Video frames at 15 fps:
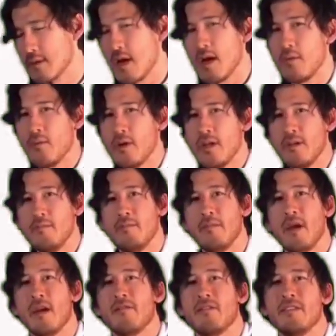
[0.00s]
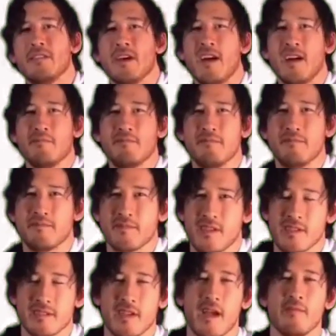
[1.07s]
I win every time
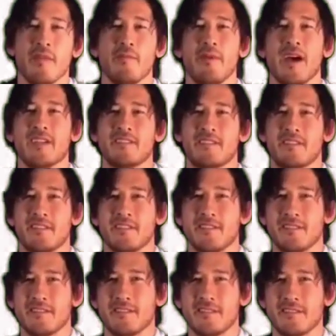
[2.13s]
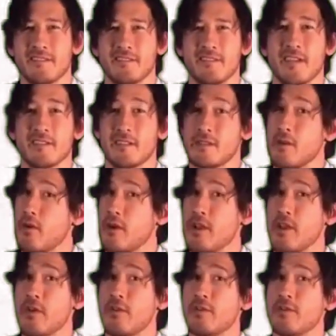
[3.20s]
because I'm the best, and so are
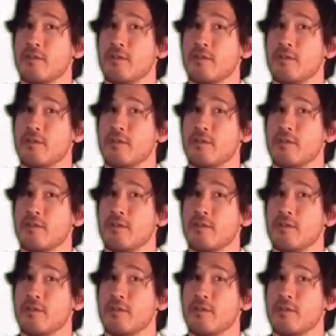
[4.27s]
you.